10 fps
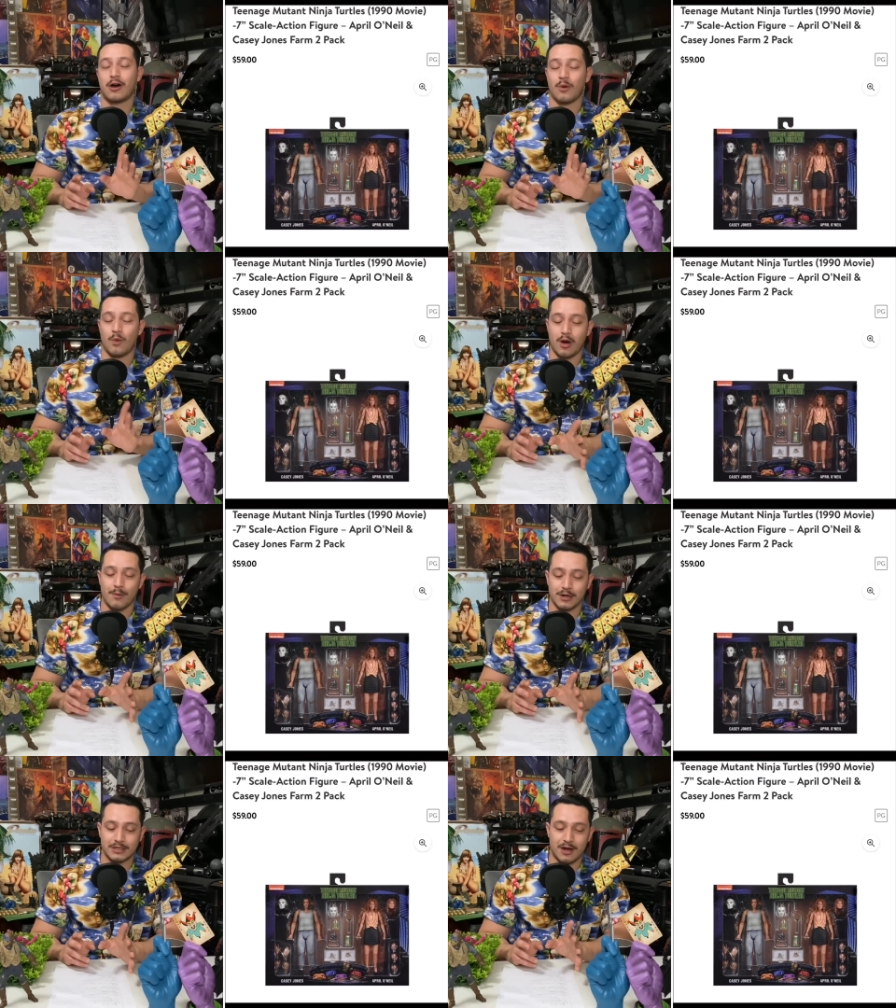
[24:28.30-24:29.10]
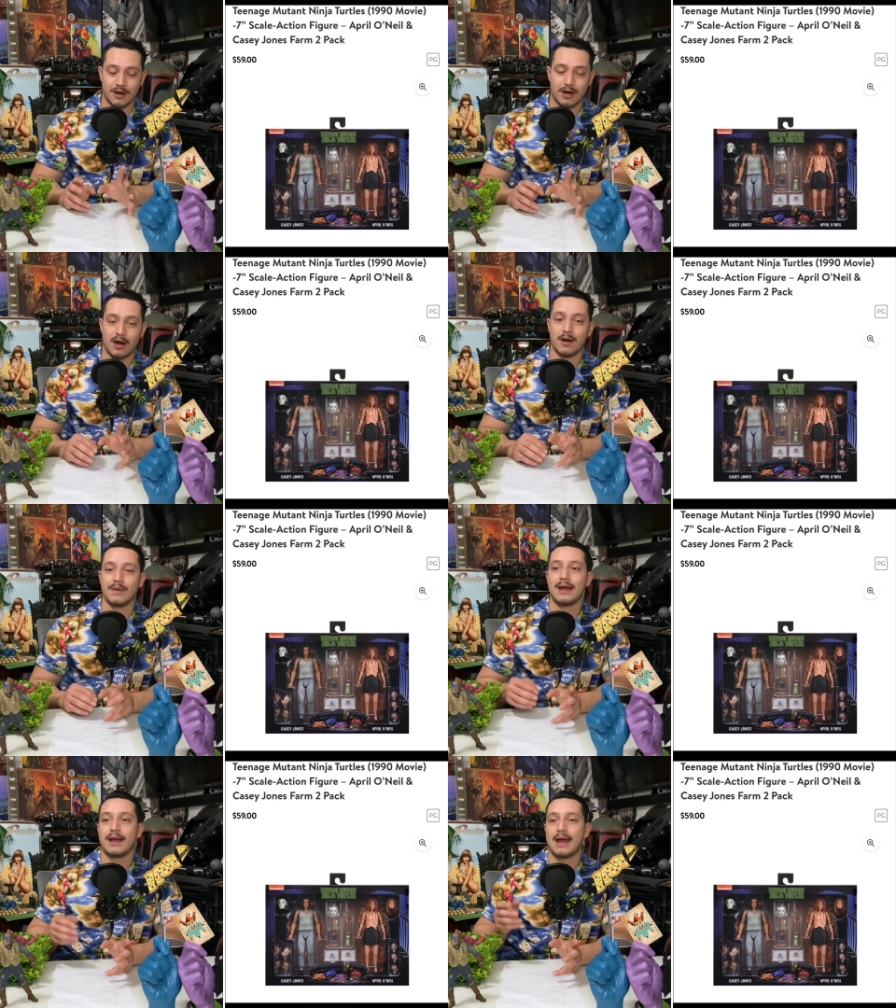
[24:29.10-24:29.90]
on Walmart.com
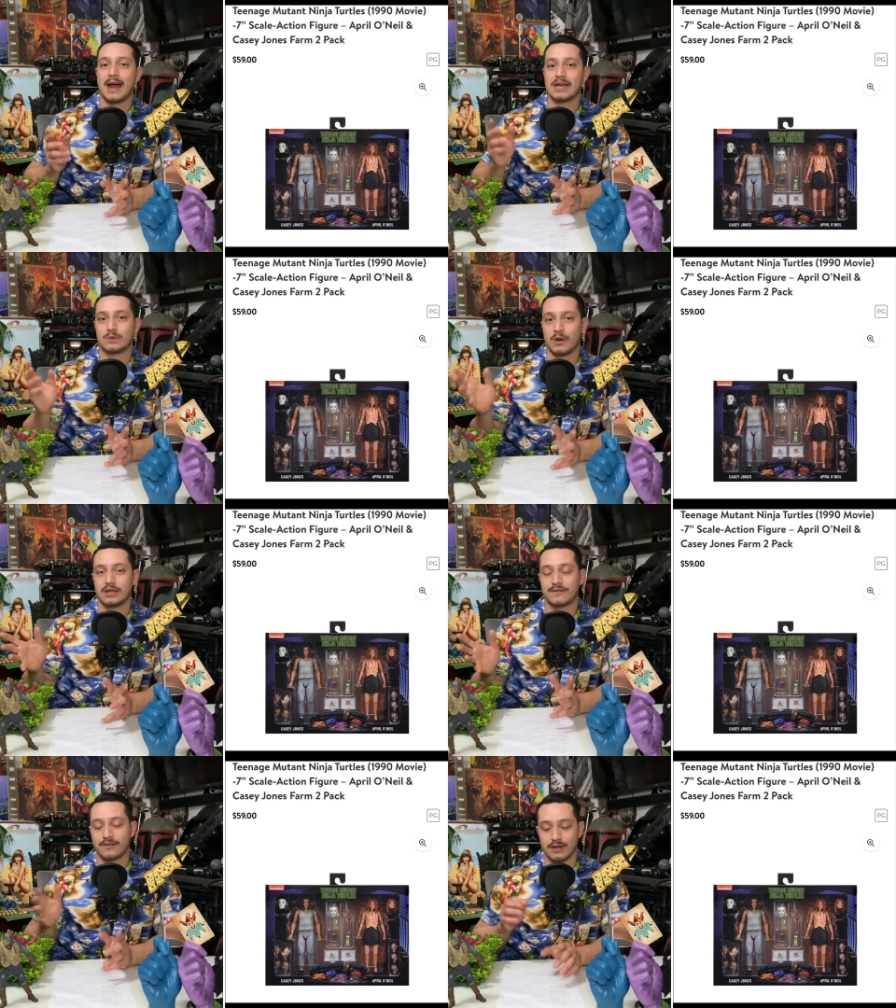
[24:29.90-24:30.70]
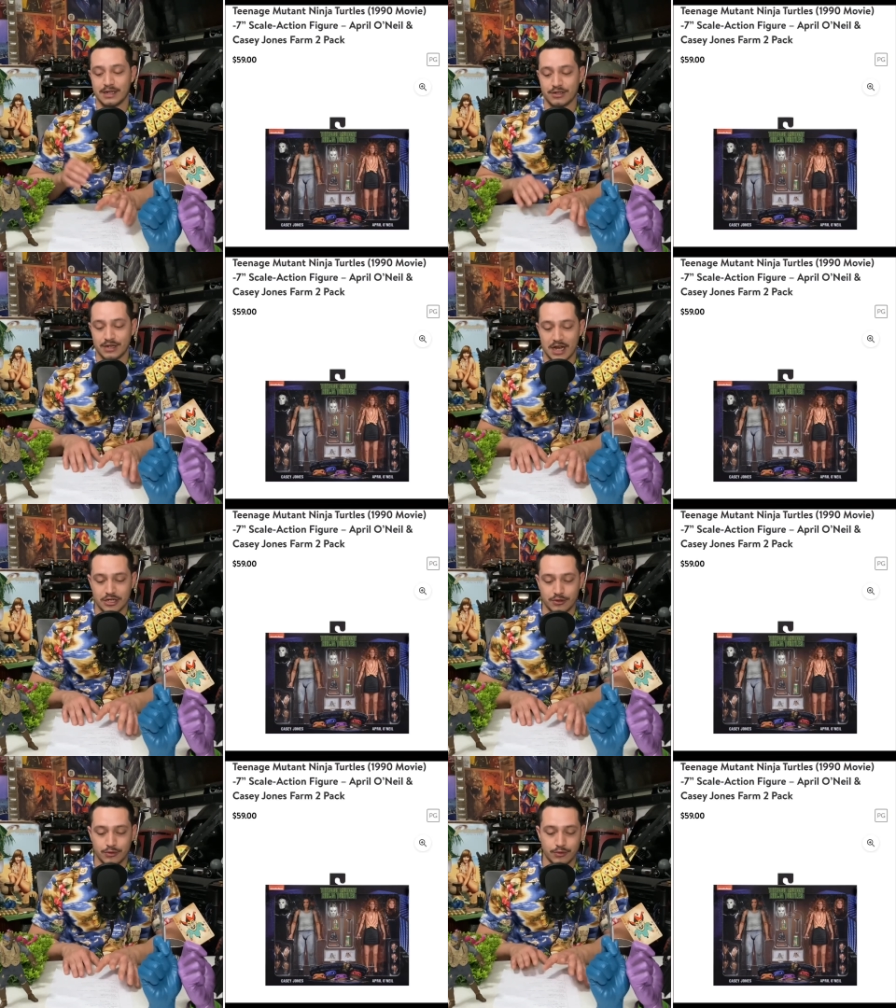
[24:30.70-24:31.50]
as well as for
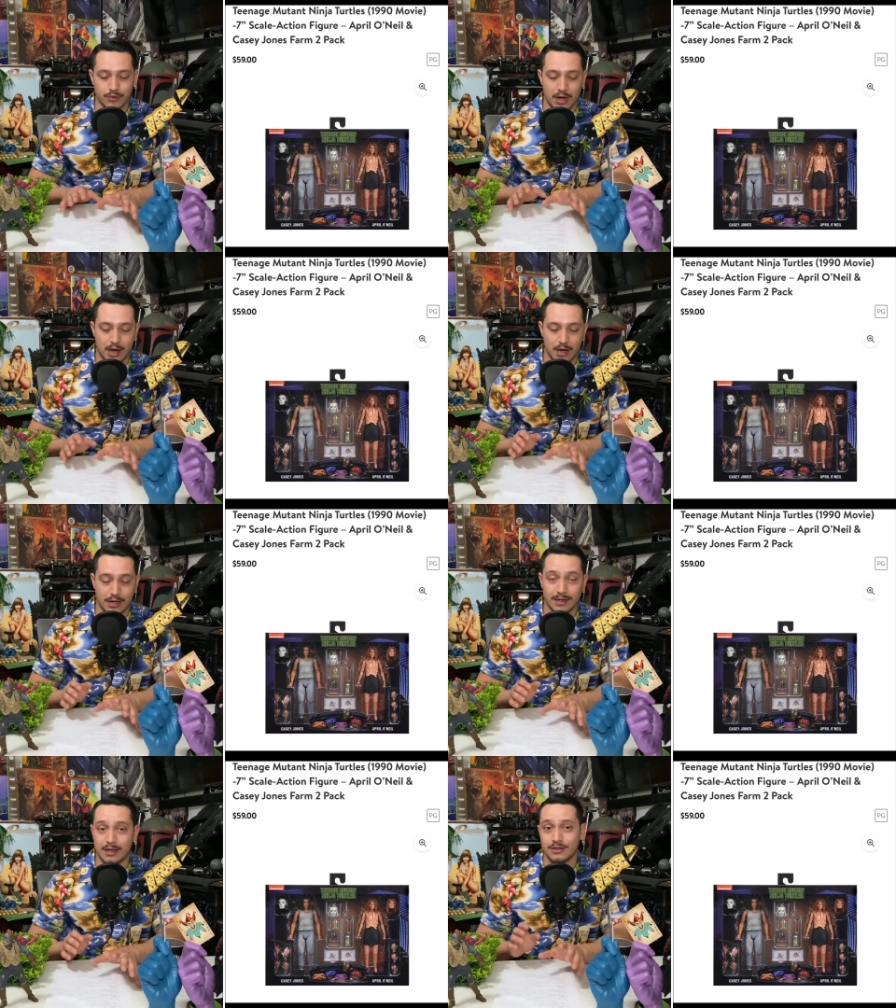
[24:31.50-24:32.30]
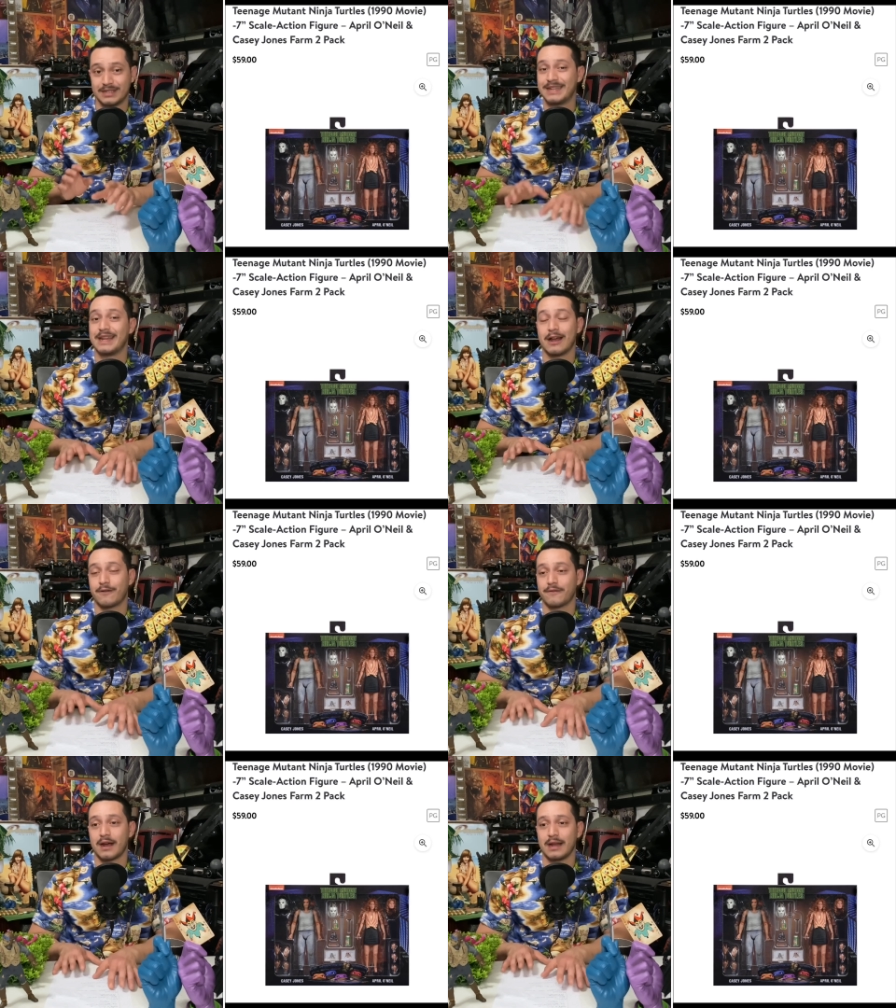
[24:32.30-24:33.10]
international uh, collectors today on
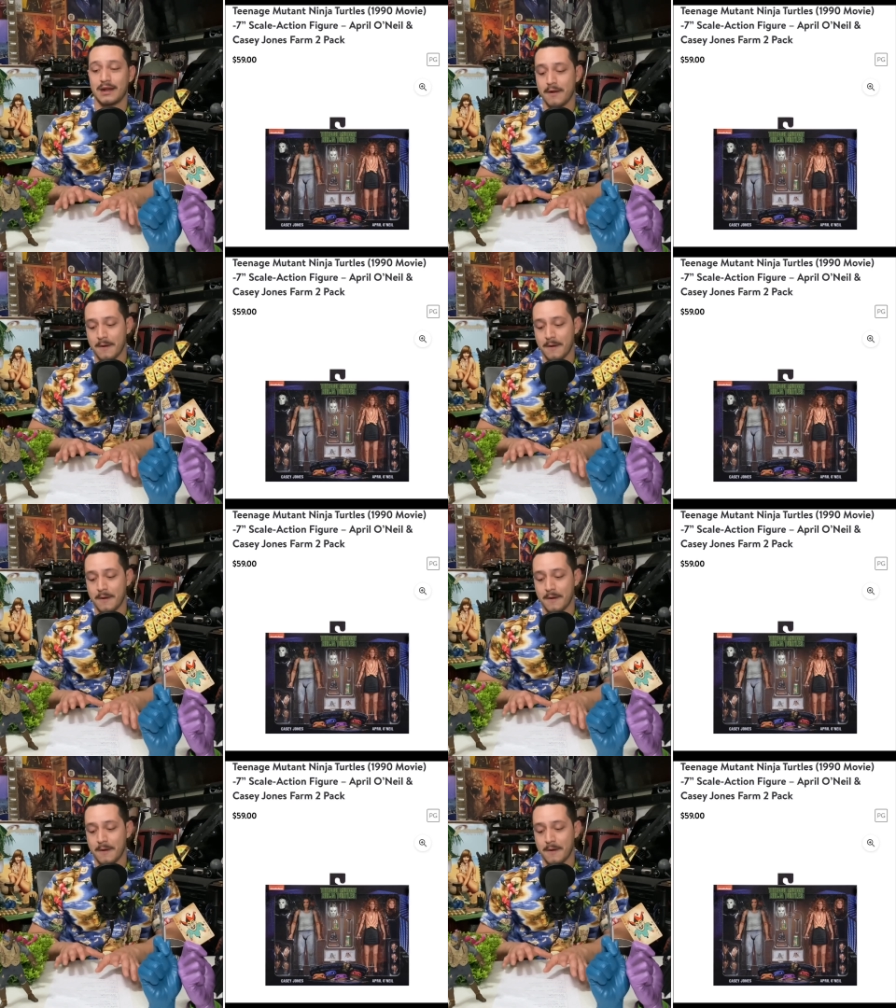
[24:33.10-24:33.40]
Friday.